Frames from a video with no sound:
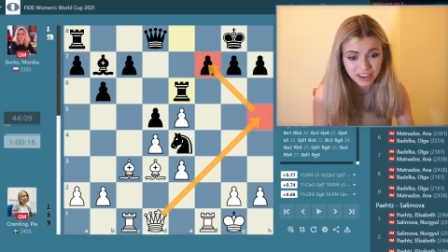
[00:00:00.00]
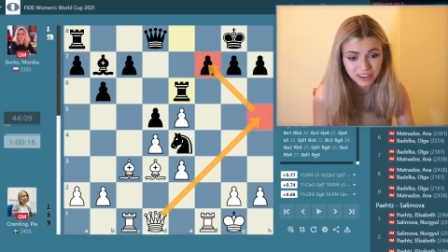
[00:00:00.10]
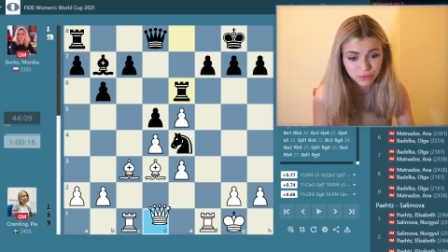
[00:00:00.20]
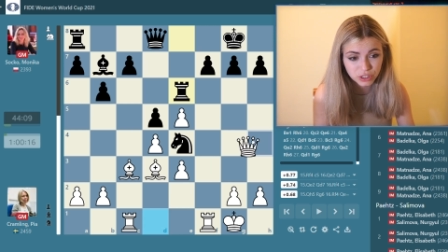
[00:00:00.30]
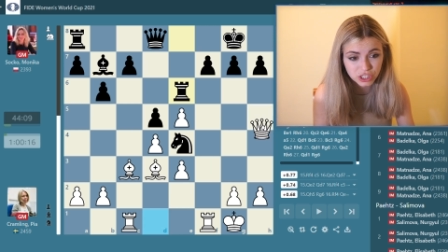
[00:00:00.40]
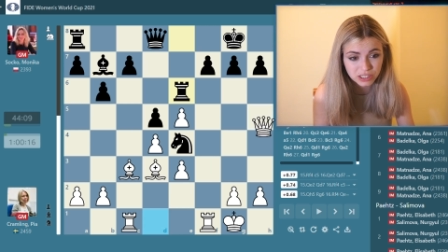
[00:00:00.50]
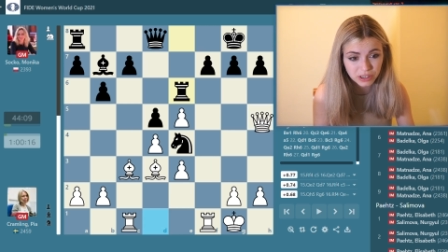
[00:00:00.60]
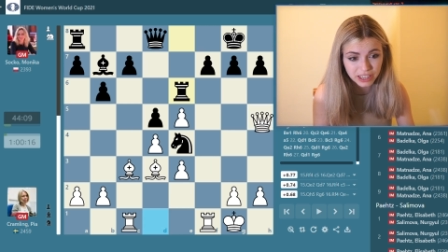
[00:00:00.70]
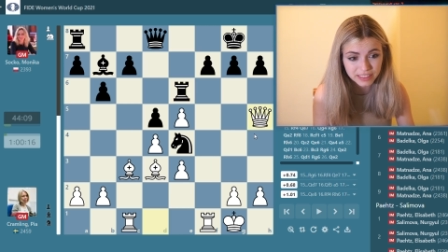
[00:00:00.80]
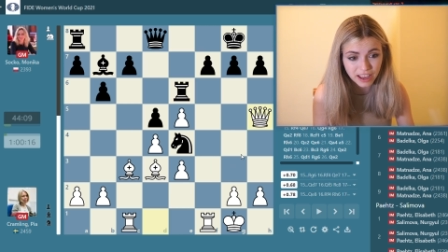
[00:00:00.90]
And if we just
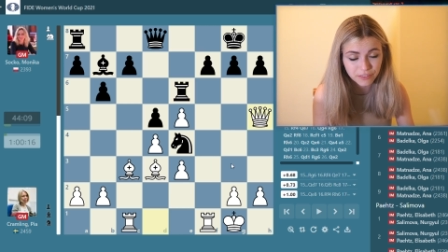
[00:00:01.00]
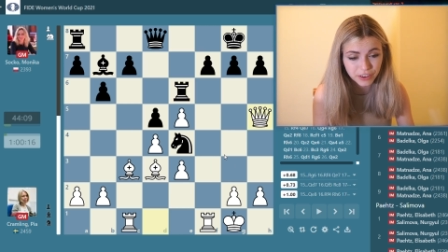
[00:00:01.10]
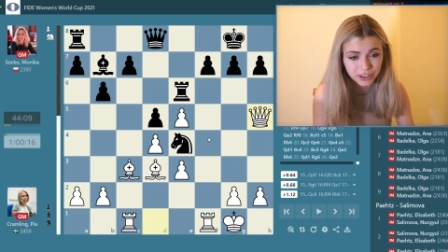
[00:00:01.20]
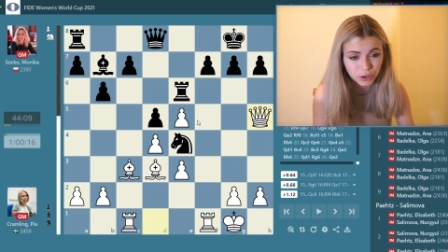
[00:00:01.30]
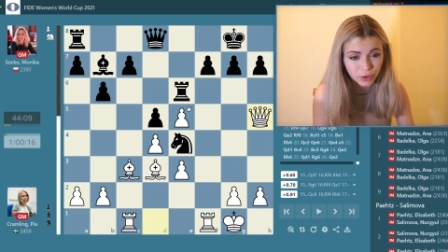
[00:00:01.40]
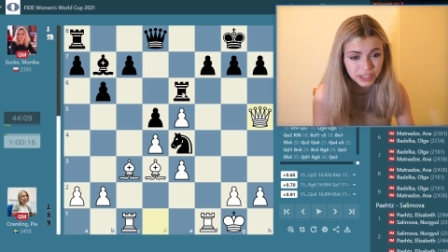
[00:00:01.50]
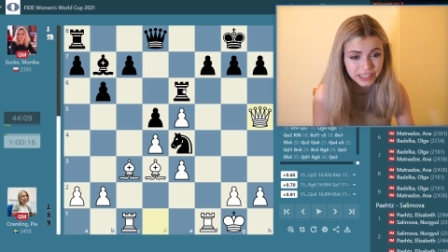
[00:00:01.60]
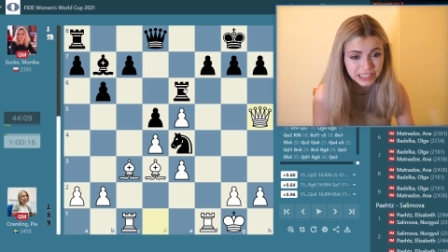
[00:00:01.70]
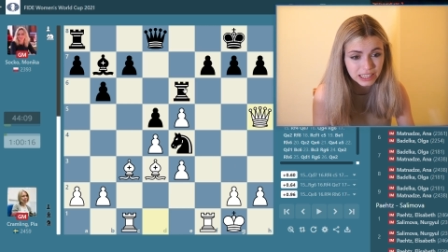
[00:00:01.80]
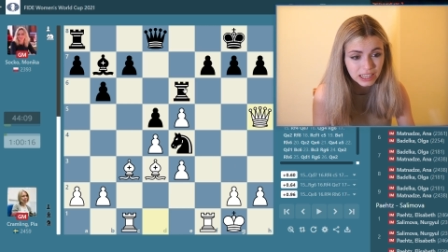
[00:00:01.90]
look at that very
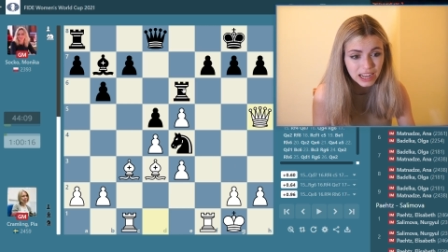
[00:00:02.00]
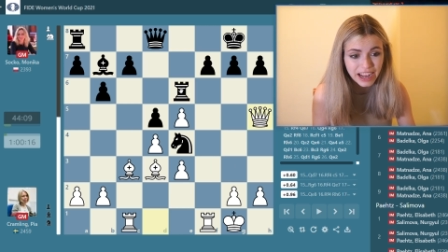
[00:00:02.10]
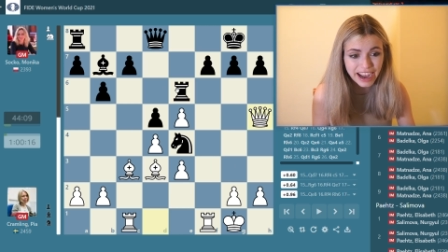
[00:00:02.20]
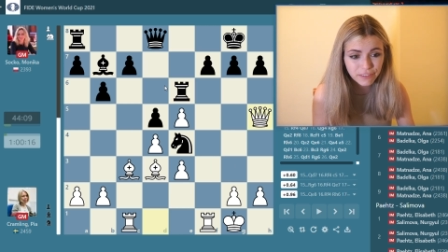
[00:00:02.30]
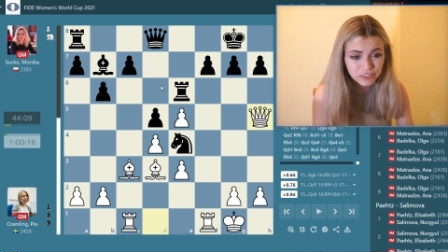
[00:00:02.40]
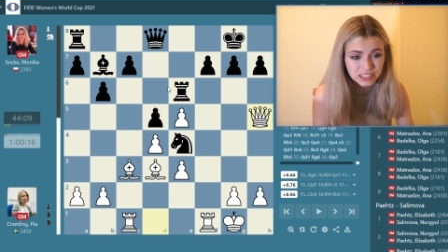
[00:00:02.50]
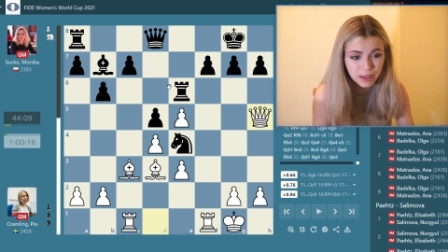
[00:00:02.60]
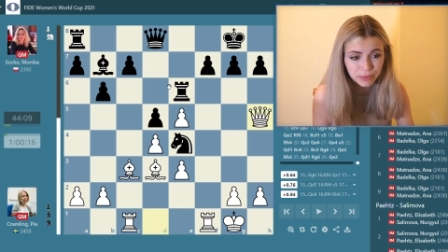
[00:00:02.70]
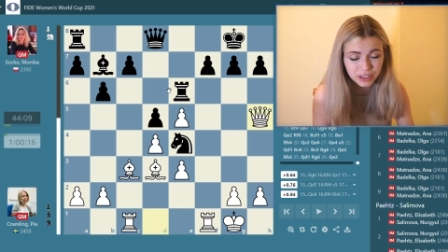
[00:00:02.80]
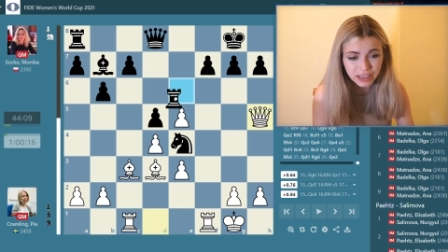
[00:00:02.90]
quickly, after
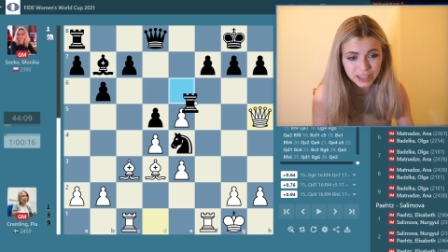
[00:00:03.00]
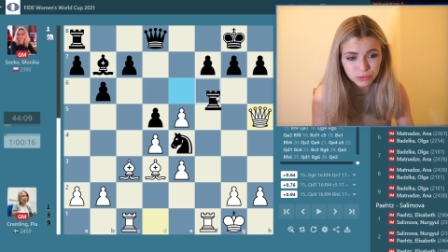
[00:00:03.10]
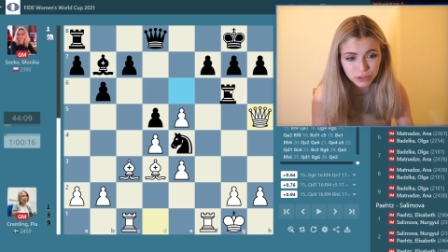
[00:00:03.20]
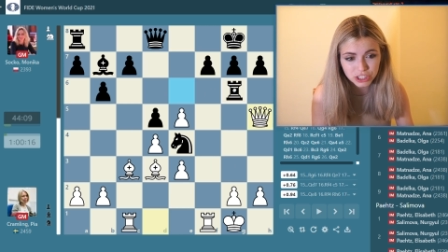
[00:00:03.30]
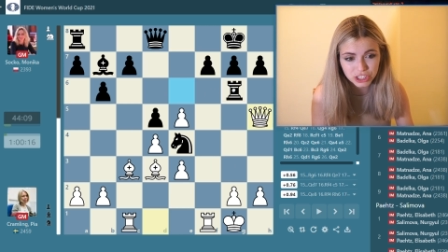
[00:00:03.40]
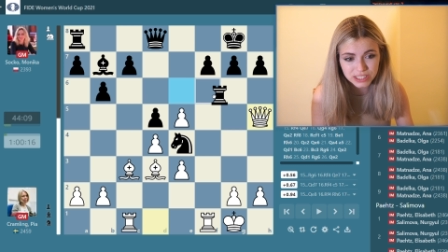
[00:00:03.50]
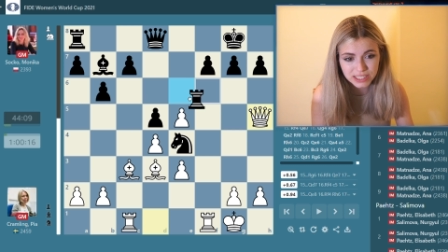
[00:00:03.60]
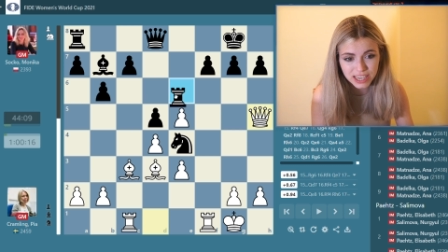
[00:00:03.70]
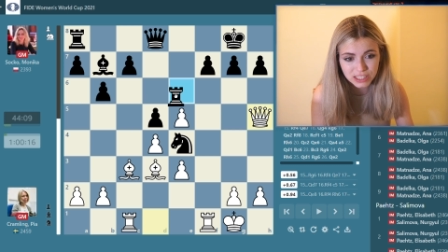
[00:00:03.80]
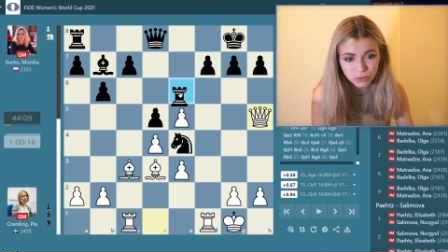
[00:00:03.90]
something like rook
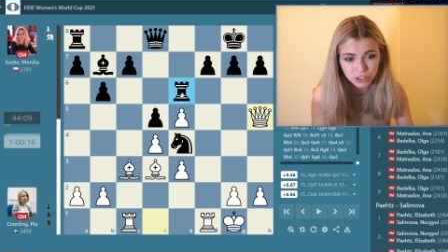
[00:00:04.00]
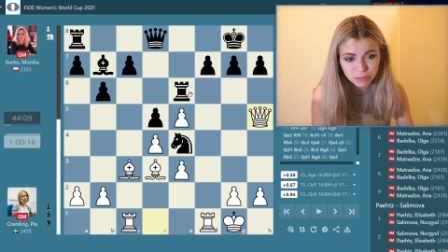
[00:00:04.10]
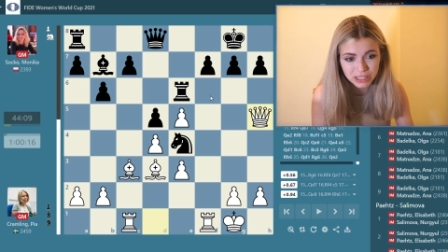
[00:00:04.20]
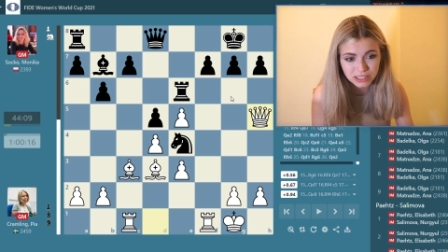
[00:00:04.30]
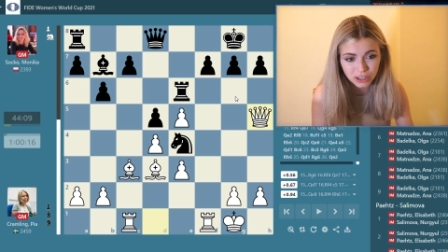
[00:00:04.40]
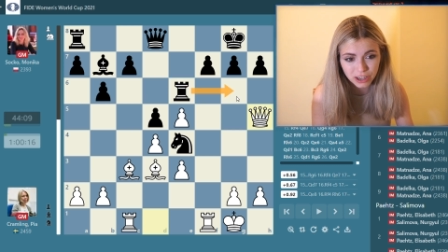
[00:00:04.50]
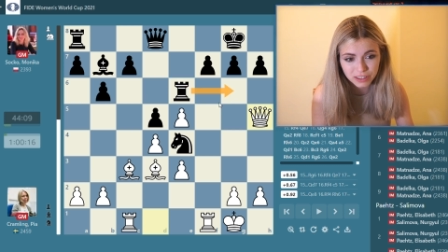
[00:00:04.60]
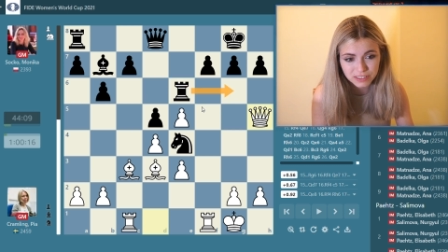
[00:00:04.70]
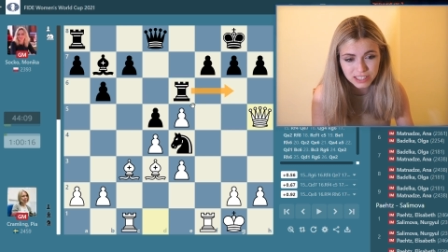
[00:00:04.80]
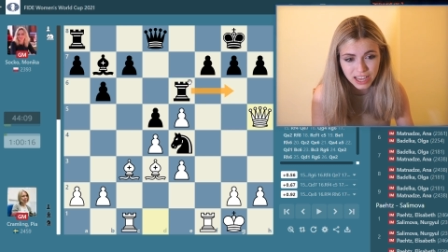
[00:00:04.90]
g6, which makes a lot
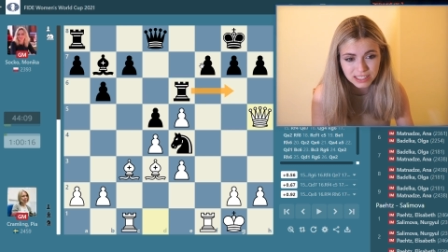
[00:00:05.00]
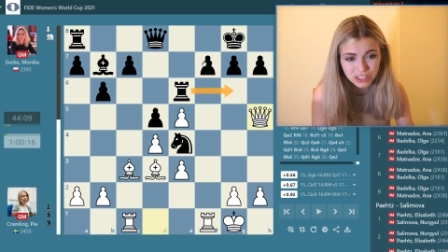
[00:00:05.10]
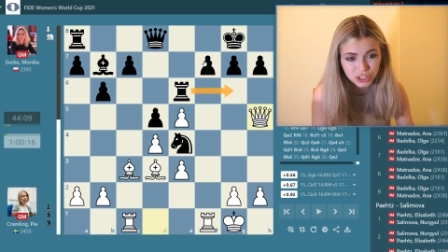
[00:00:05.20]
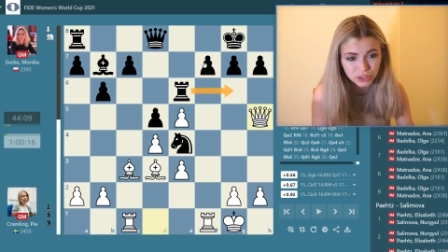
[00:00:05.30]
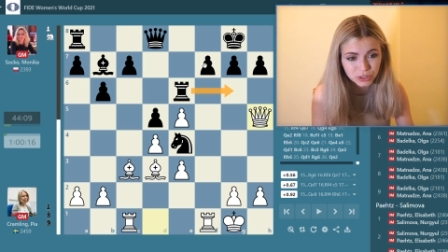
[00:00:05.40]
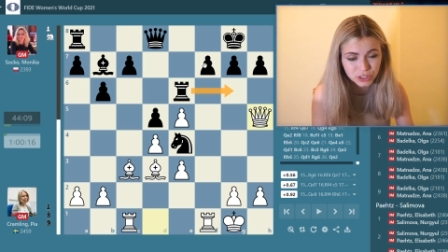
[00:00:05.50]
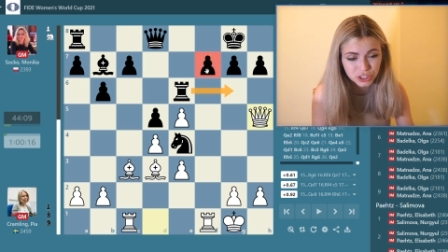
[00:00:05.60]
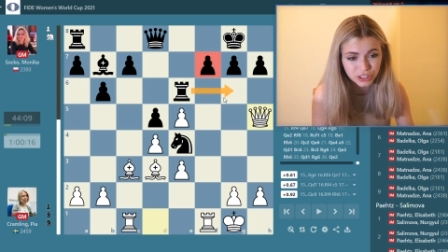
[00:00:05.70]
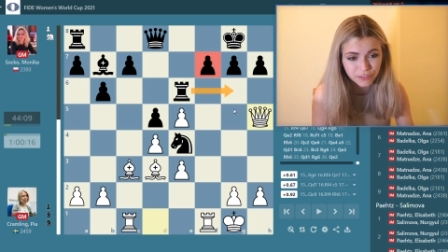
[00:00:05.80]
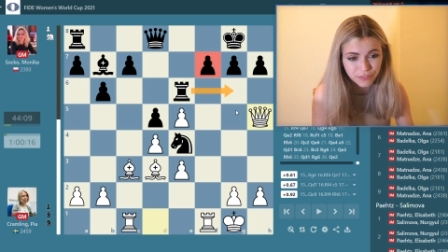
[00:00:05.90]
of sense to
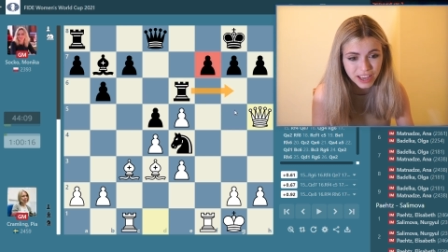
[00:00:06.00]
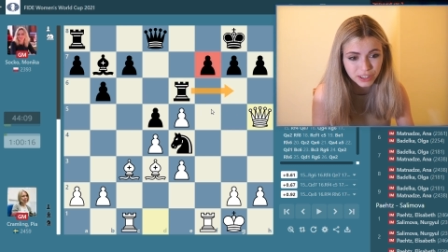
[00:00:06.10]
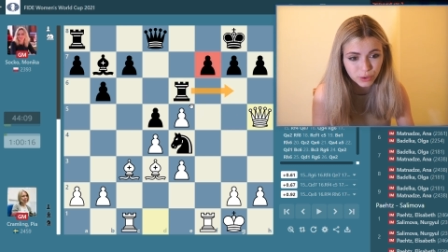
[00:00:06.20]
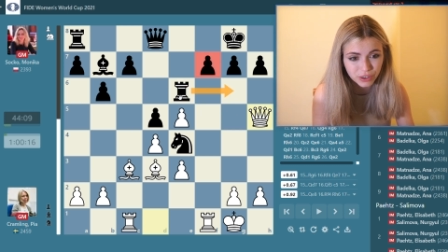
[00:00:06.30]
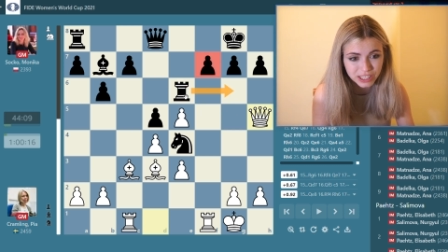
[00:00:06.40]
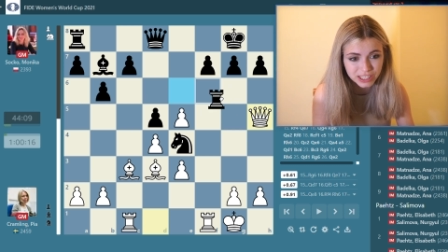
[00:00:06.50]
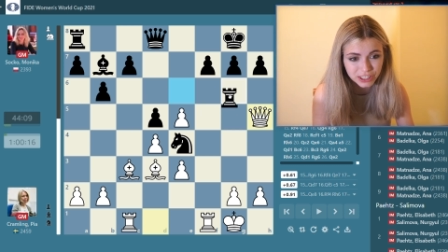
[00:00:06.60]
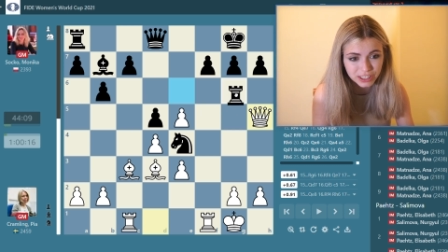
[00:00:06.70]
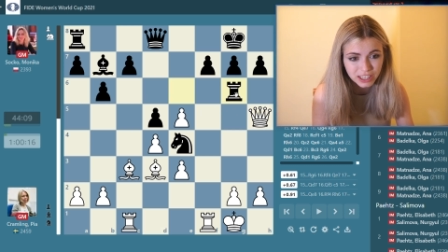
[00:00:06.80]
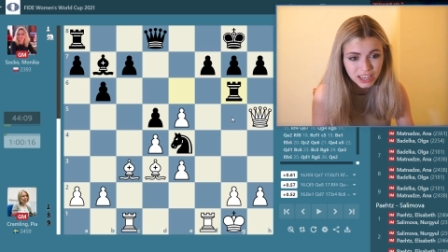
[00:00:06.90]
defend over
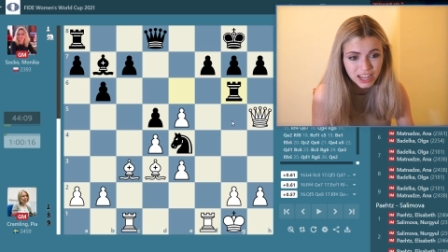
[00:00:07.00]
here,